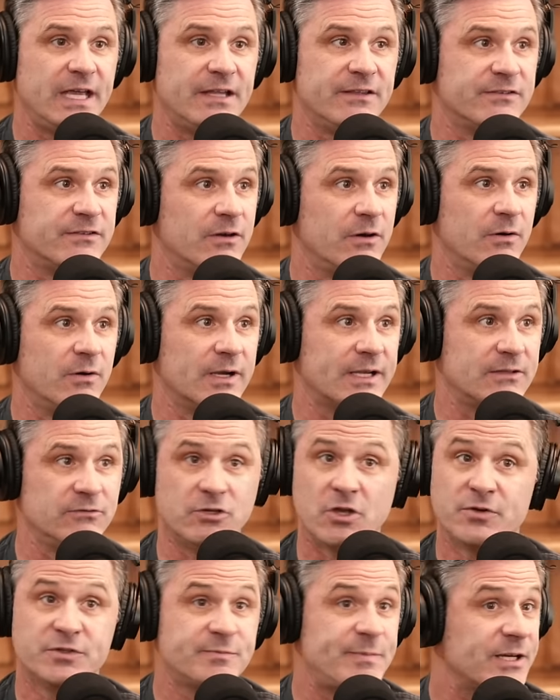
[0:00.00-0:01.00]
And so uh,
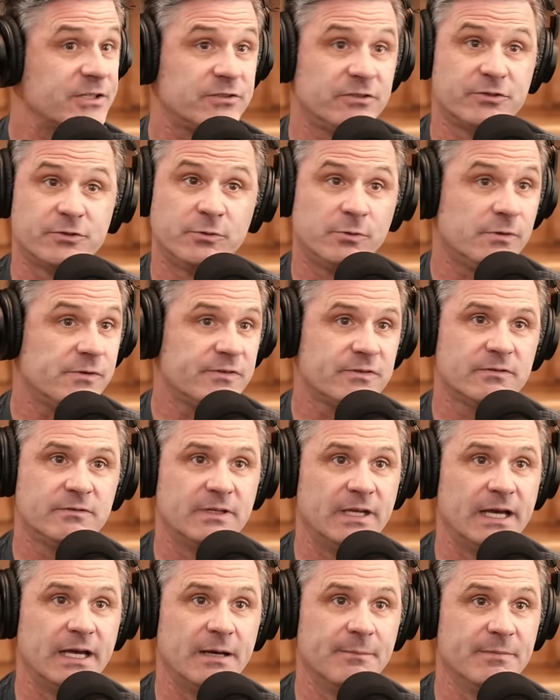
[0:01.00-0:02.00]
no special tools.
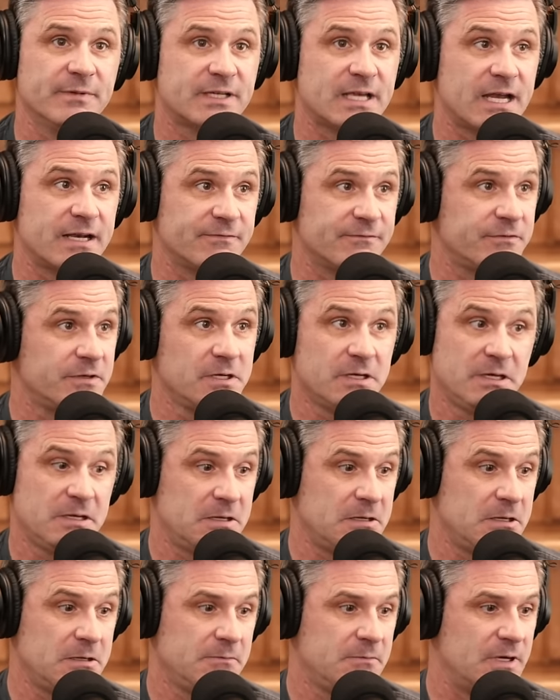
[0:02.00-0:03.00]
Um, it kind of,
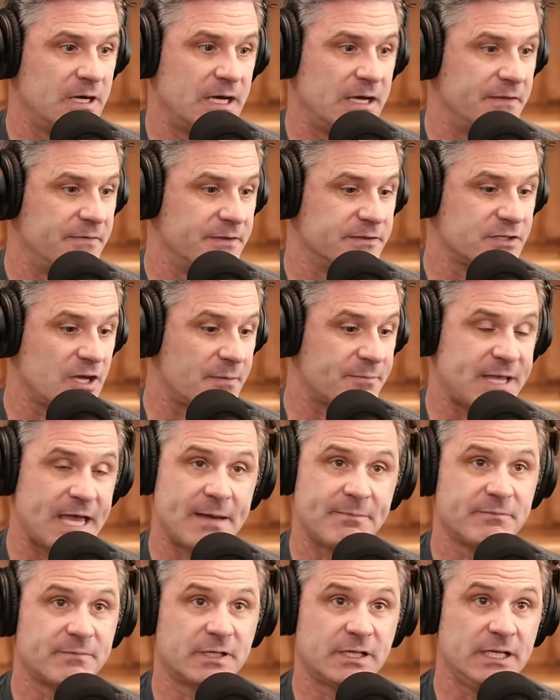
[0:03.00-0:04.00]
uh, the top
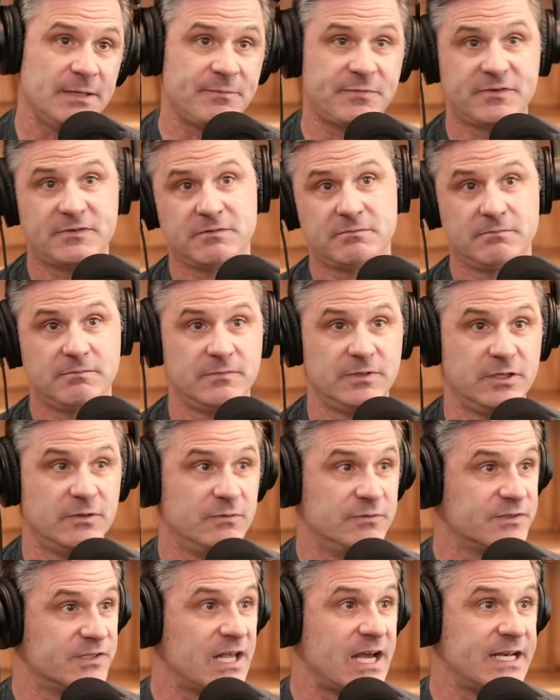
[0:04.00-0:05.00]
cap clips,
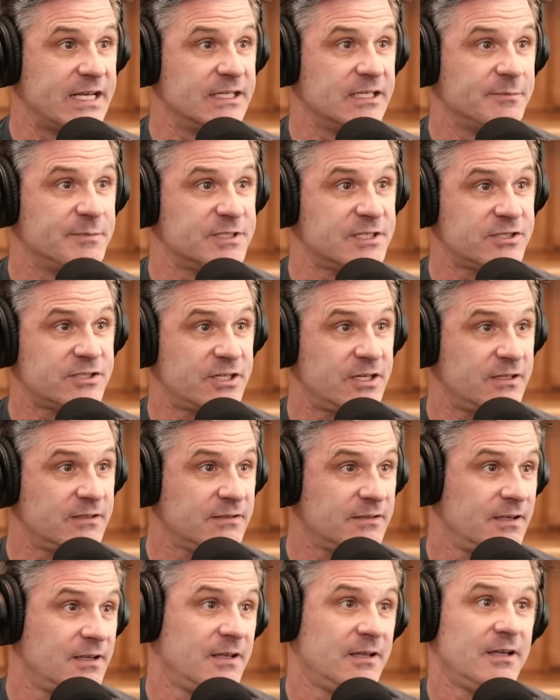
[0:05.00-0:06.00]
you slide into
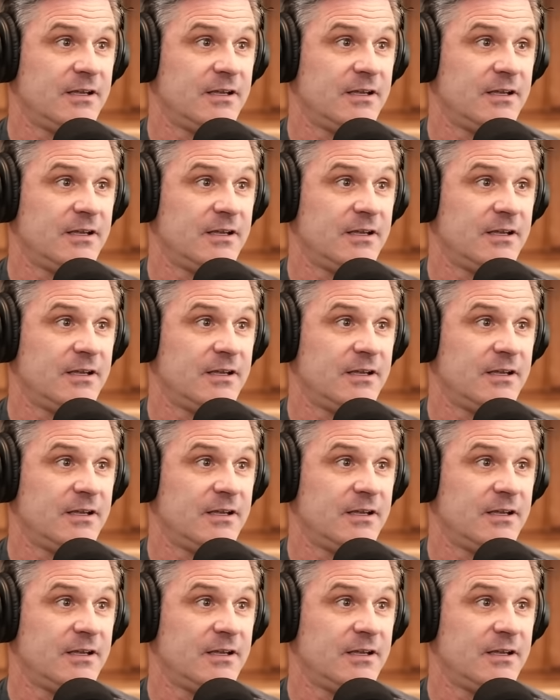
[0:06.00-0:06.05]
position,